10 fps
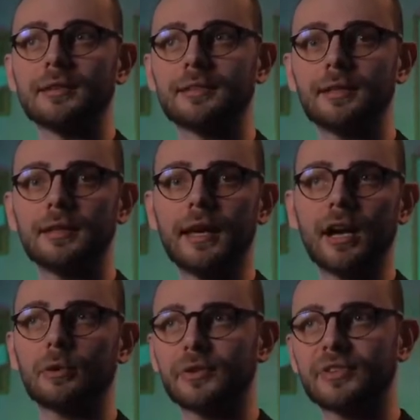the
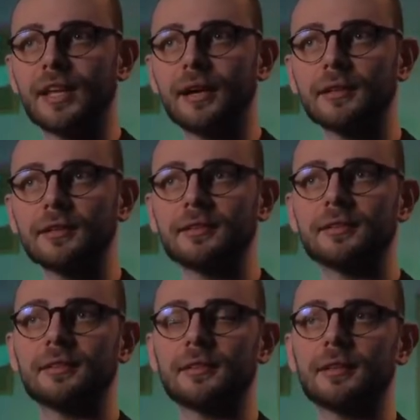air was stagnant,
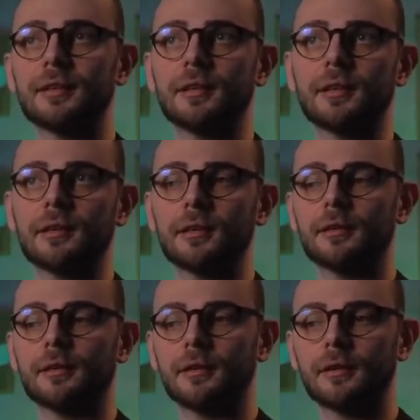
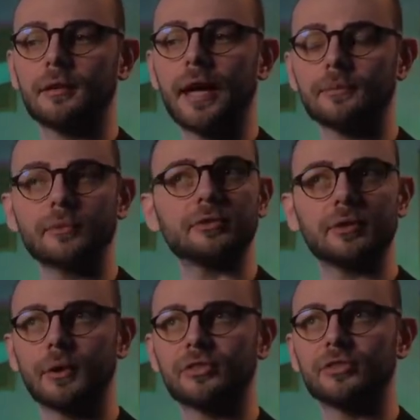the
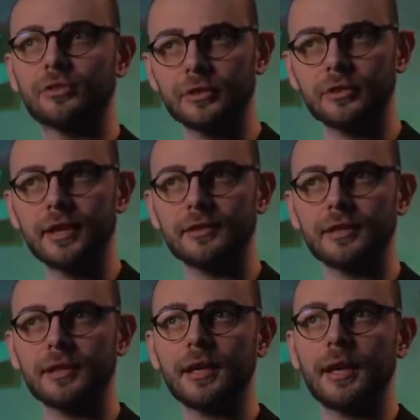atmosphere wasn't
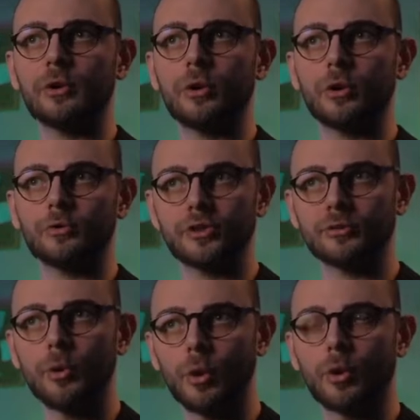circulating, and all of the
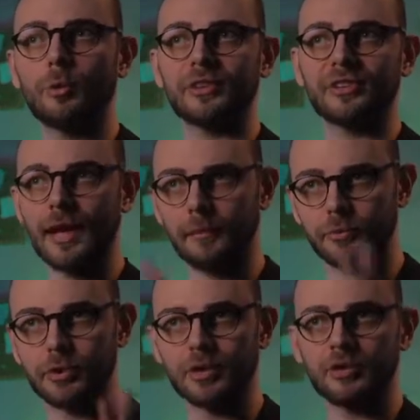smoke was
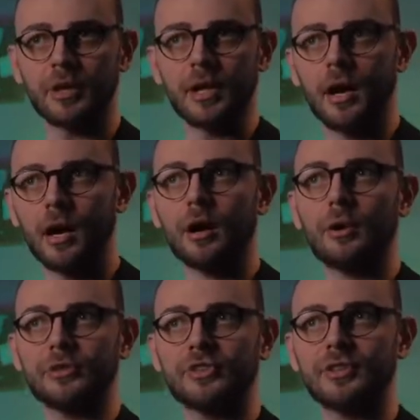captured
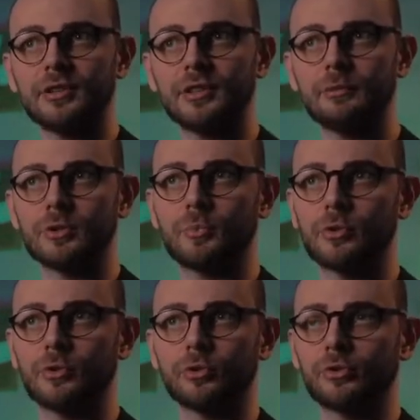around the city, which
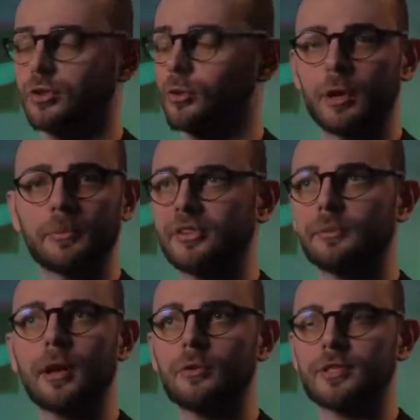produced enormous
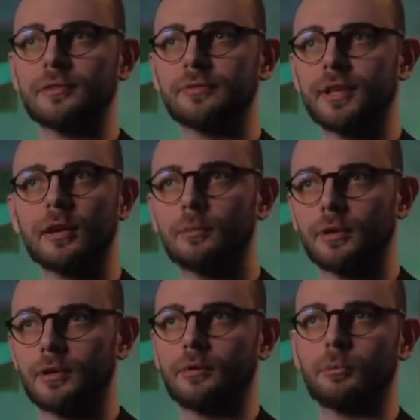amounts of
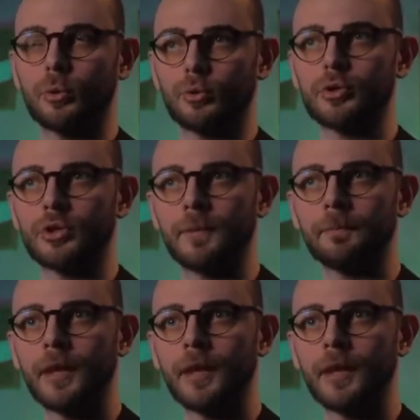terrible pollution.